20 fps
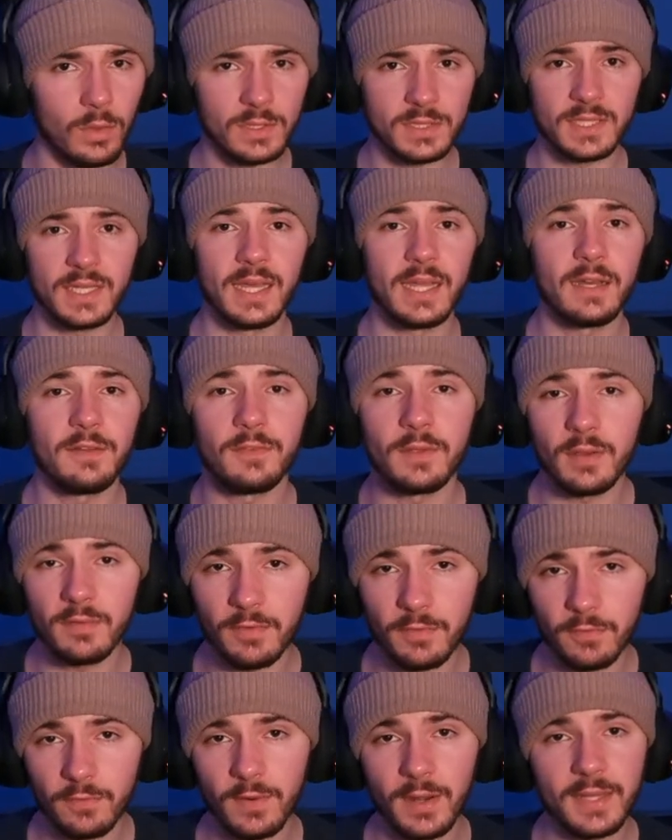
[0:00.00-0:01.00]
Once again, if you
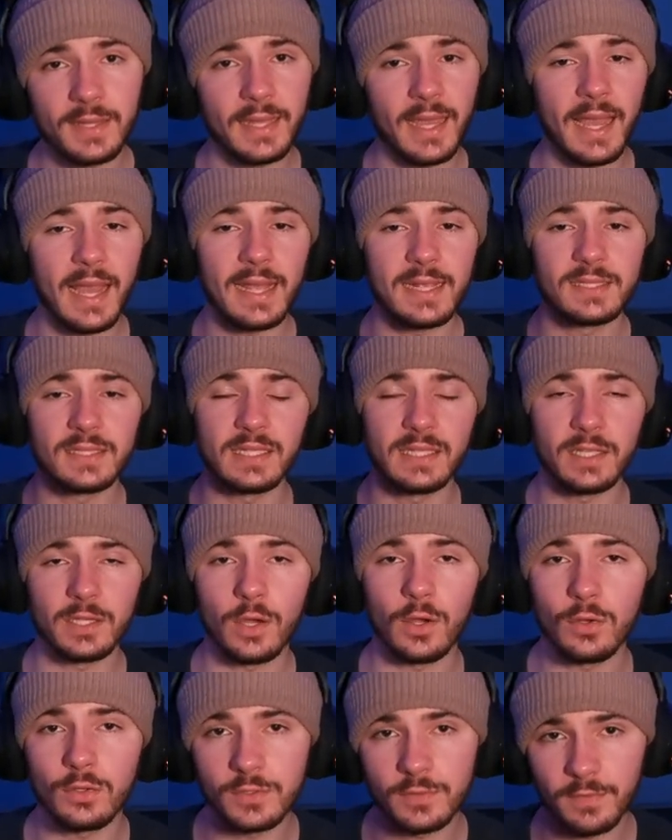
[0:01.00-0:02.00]
have a friend that has the
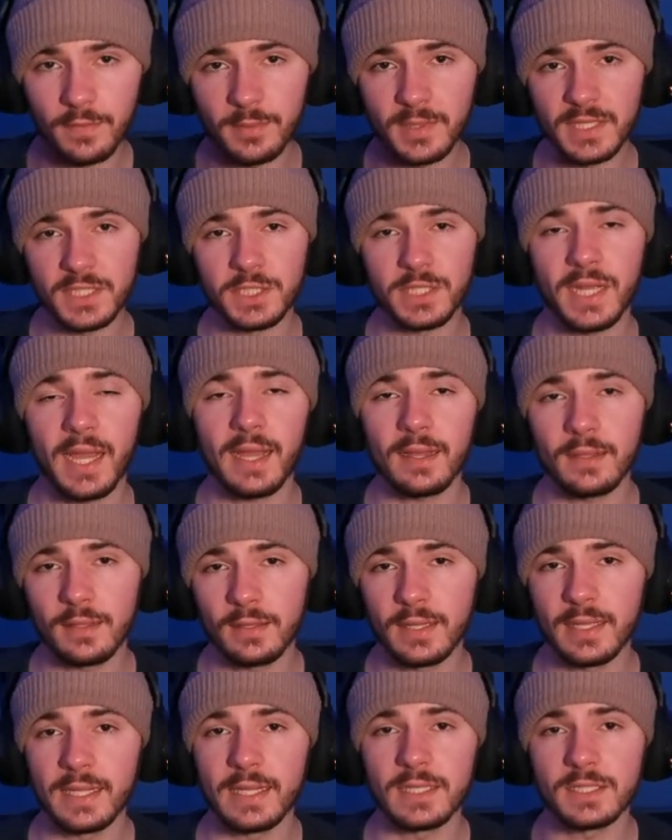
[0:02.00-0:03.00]
codes from the Jack
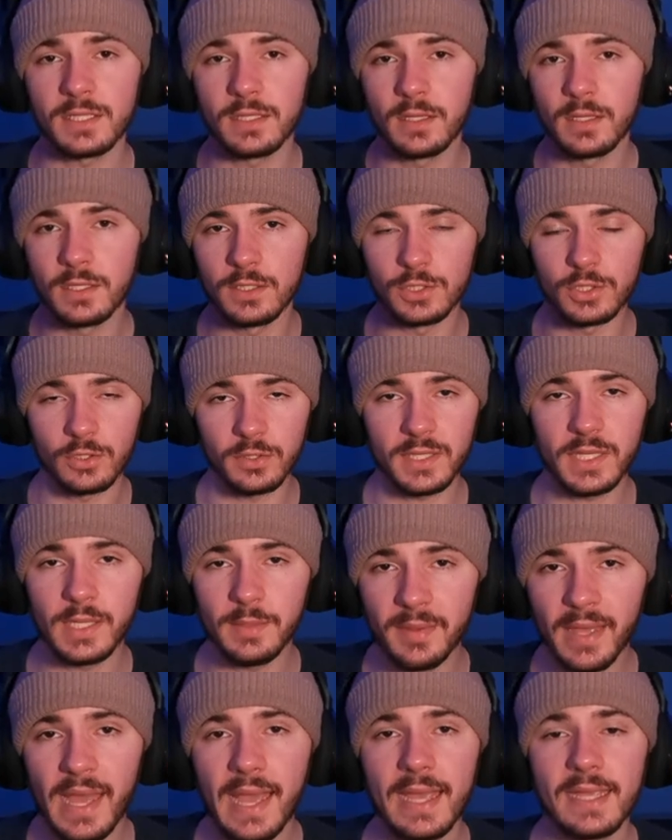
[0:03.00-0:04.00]
Links jerky
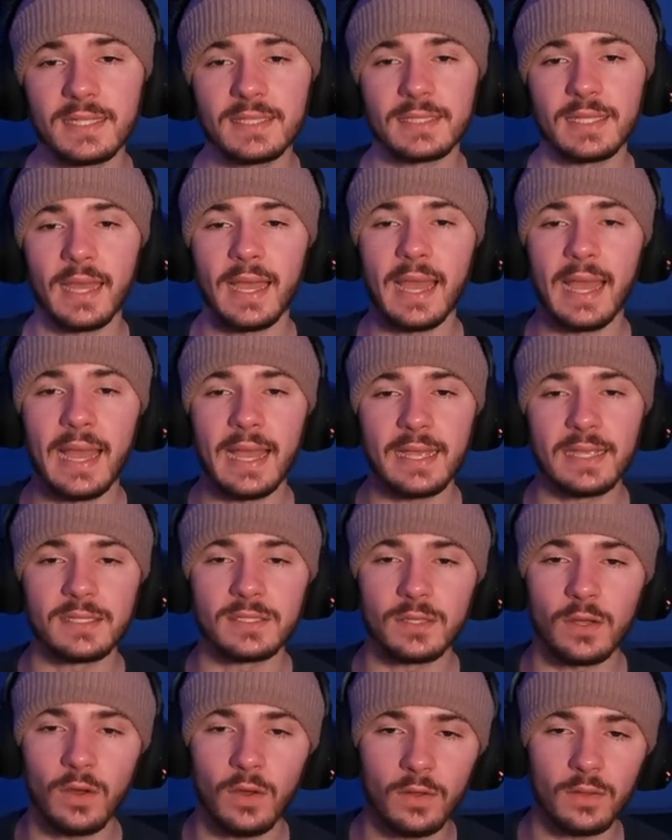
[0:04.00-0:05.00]
bags that
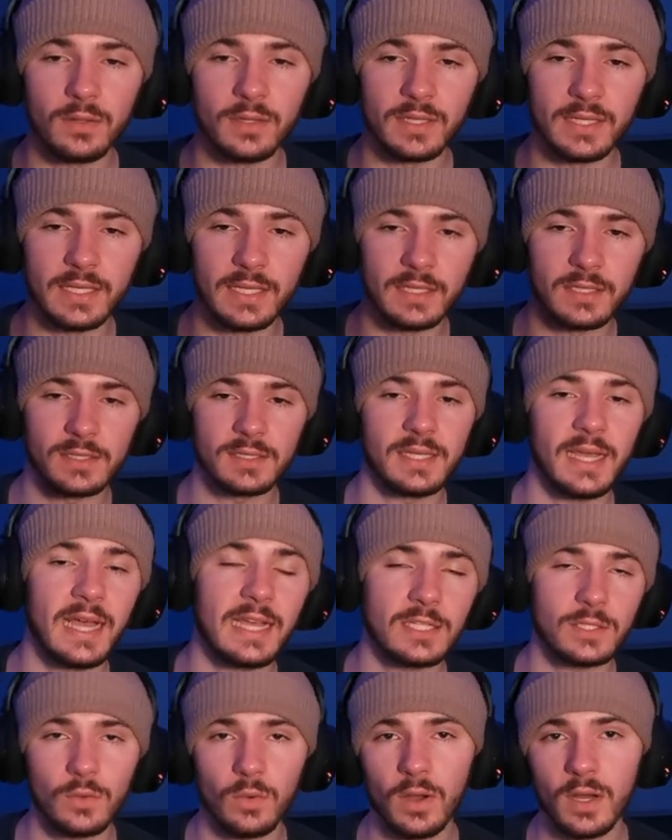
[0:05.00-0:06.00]
has all of the
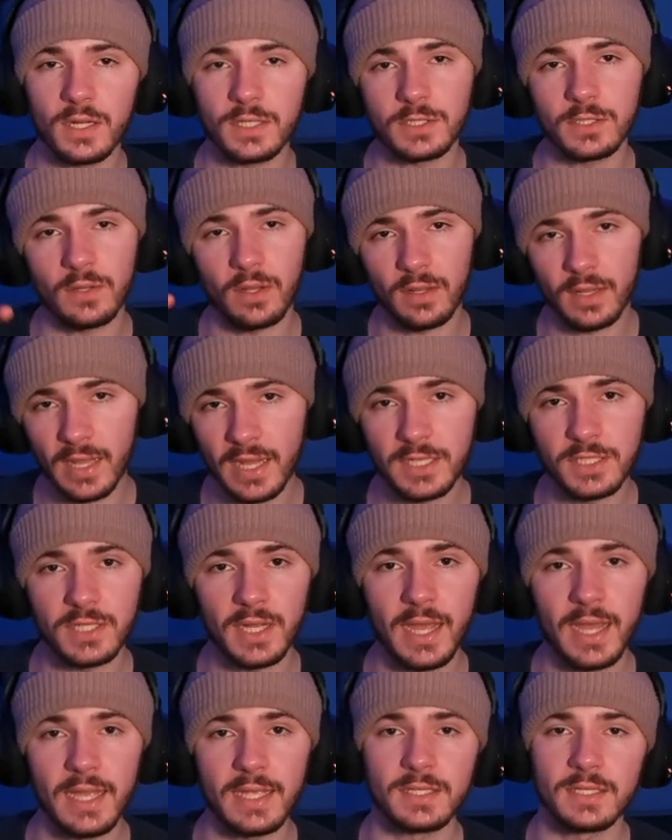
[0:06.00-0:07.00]
Sasquatch and all that
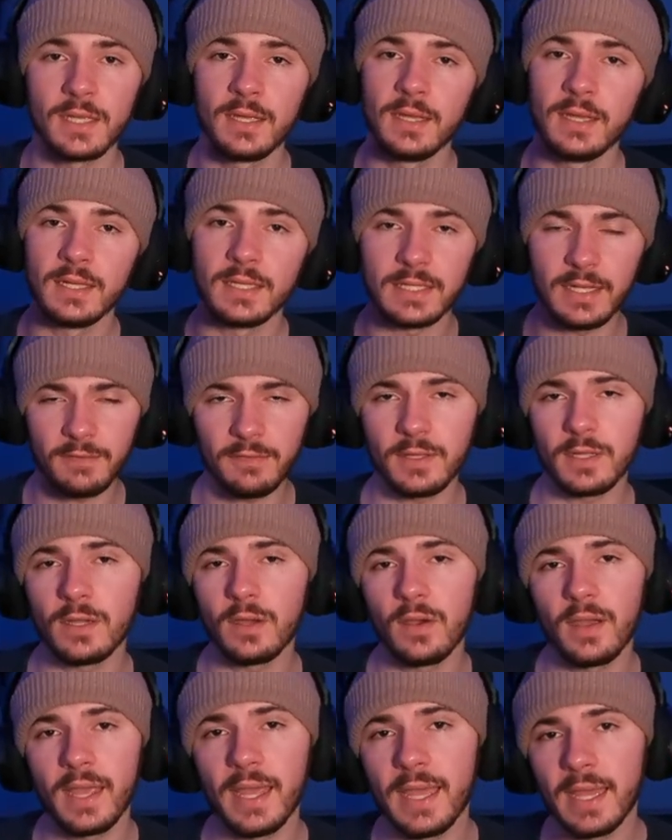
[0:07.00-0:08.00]
jazz, definitely
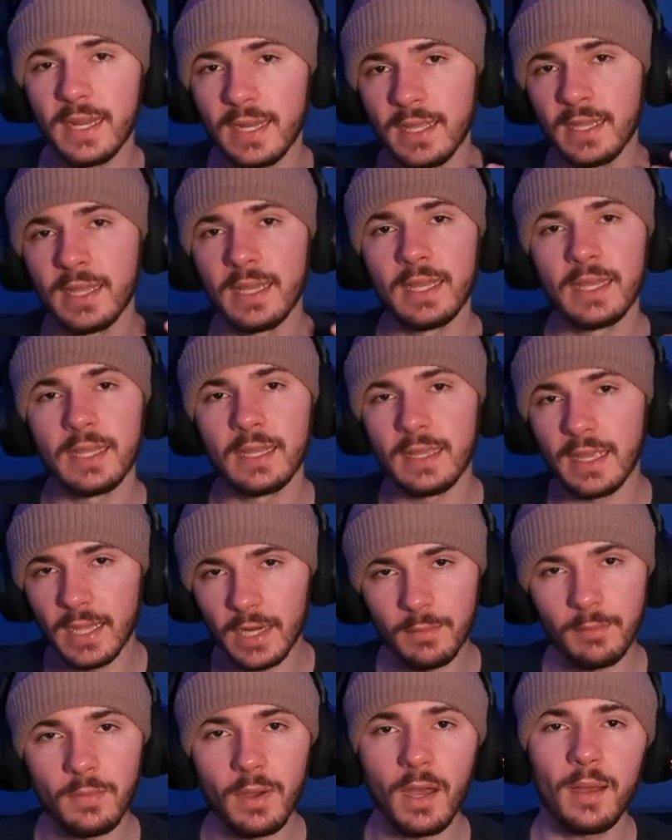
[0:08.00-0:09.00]
go ahead,
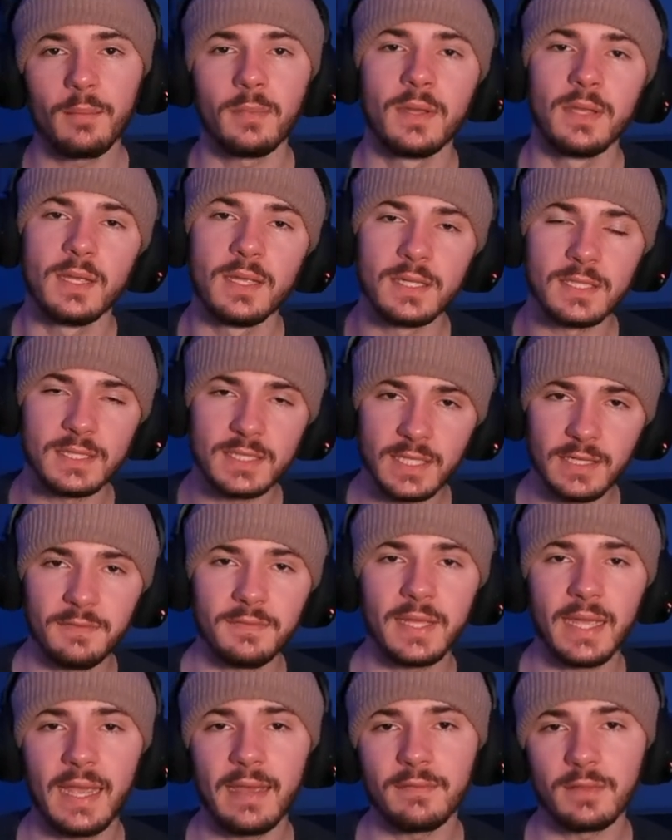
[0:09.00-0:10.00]
hit them up, see
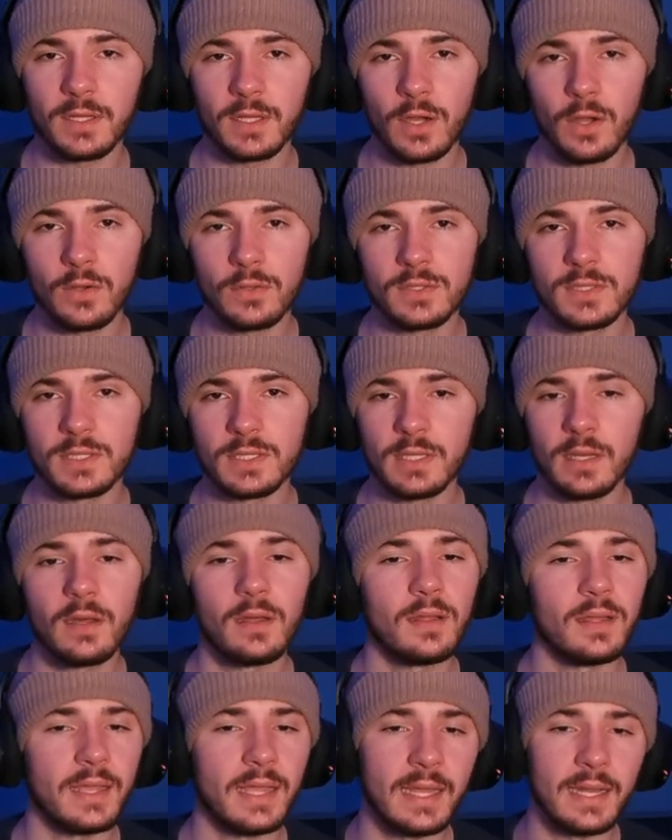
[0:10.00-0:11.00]
if they have the codes
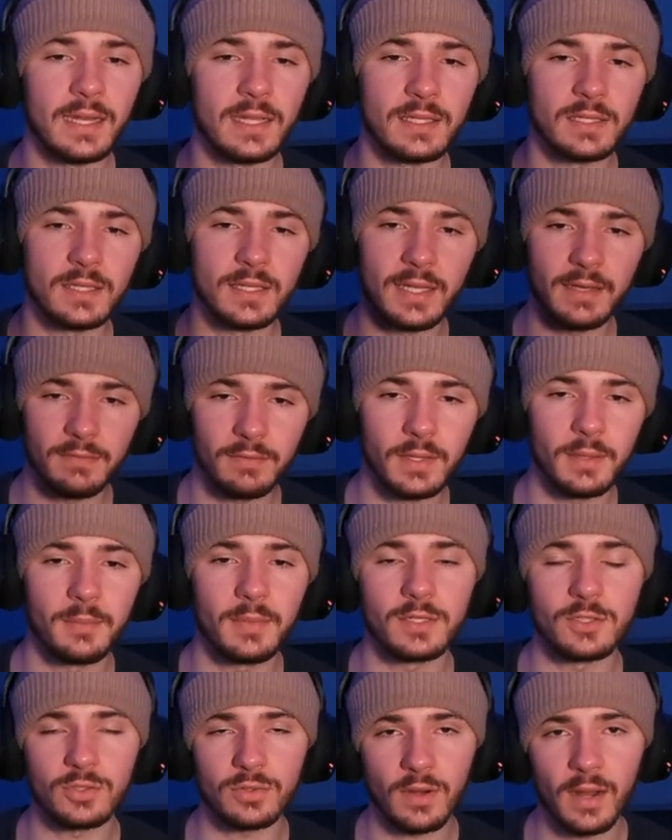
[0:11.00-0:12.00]
still, and give them
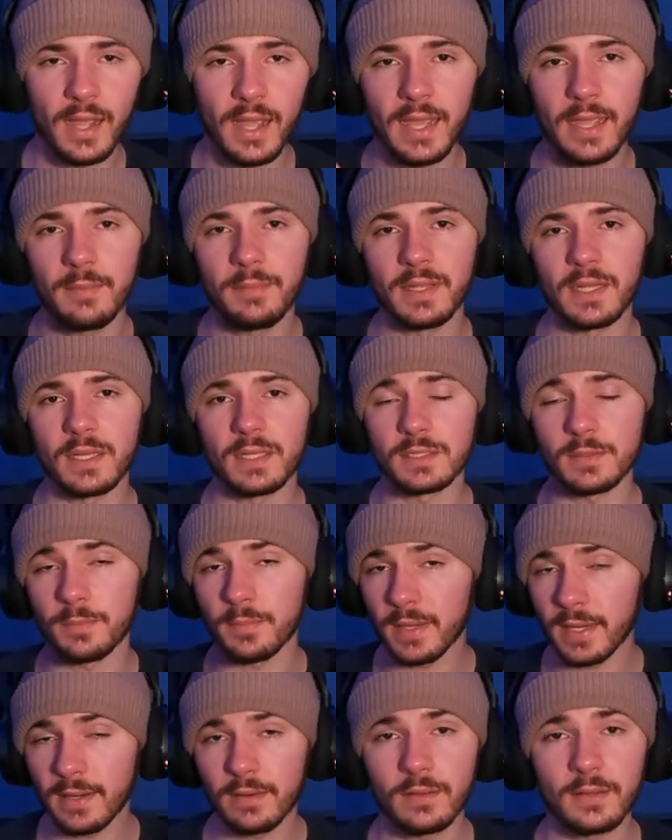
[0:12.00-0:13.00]
a try, because
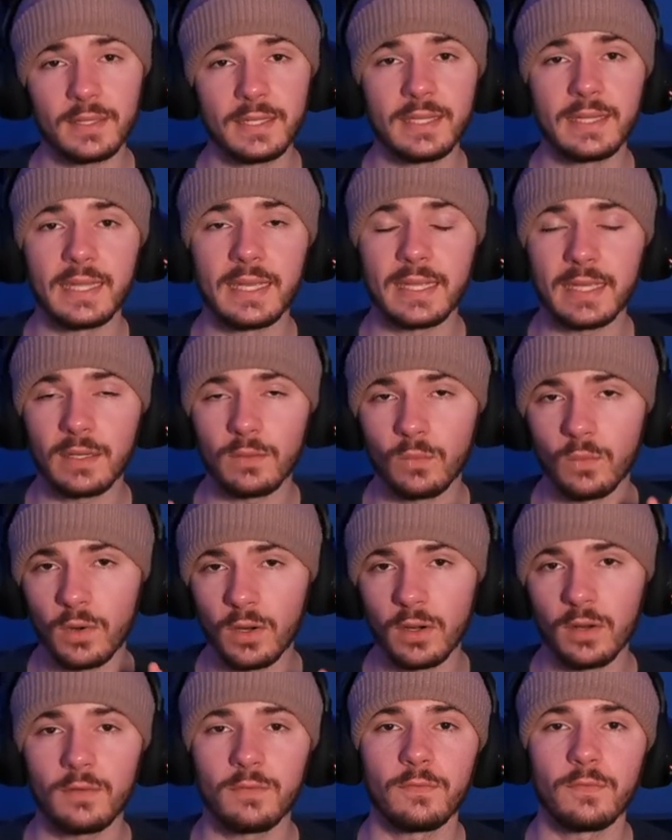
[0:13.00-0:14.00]
apparently they can
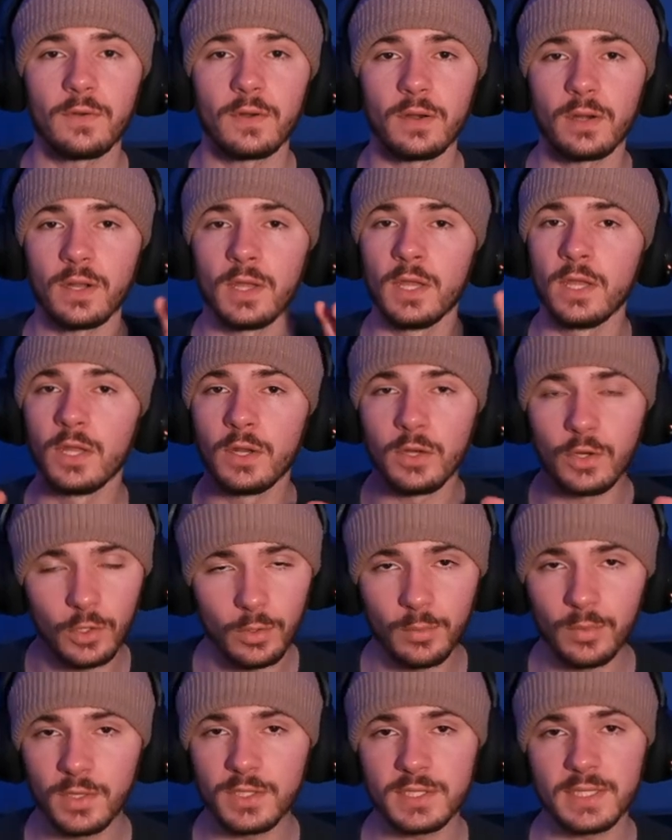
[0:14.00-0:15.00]
work for
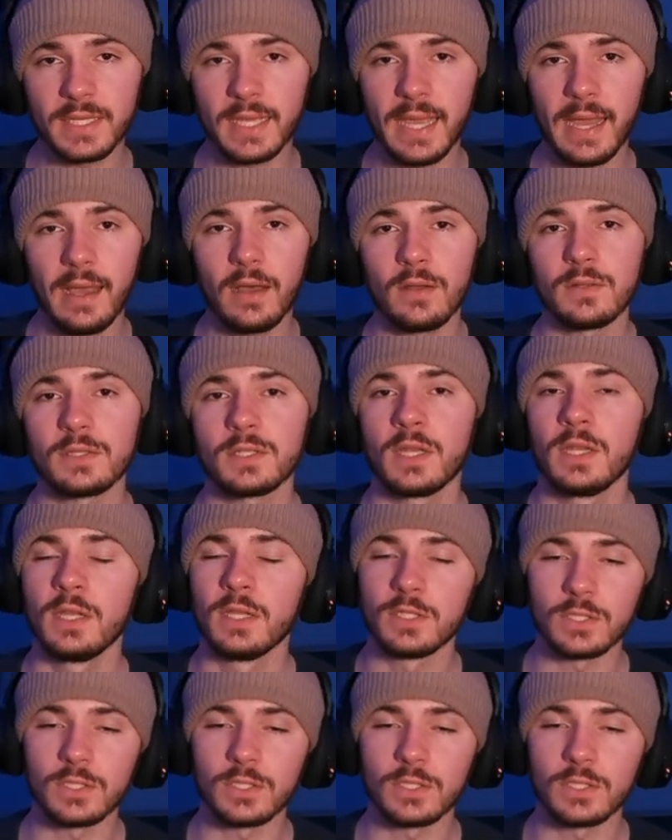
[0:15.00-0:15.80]
numerous accounts.